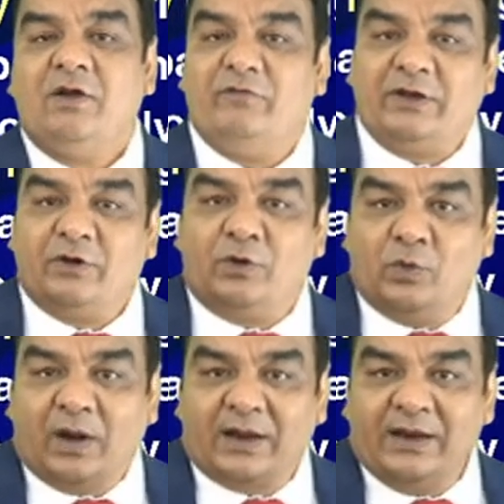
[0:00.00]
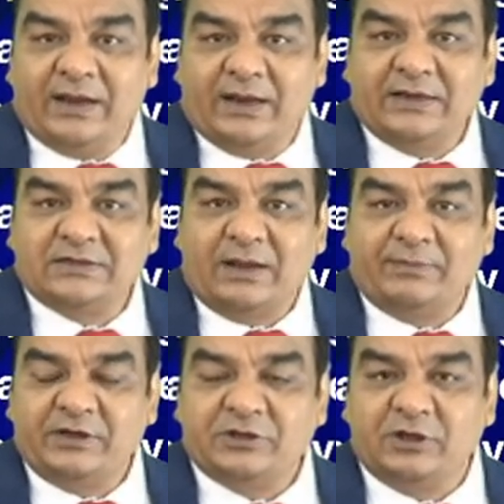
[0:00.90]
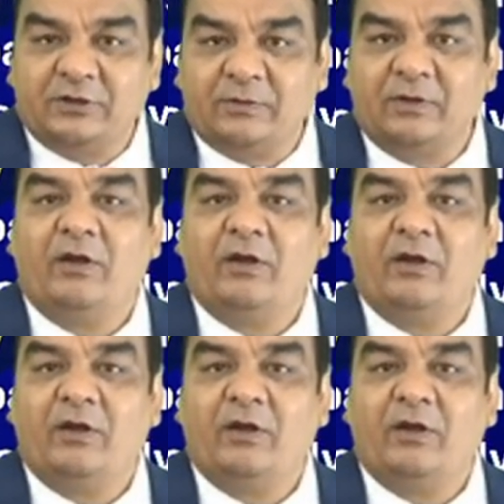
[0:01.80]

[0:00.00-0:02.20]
When you do a clinical examination,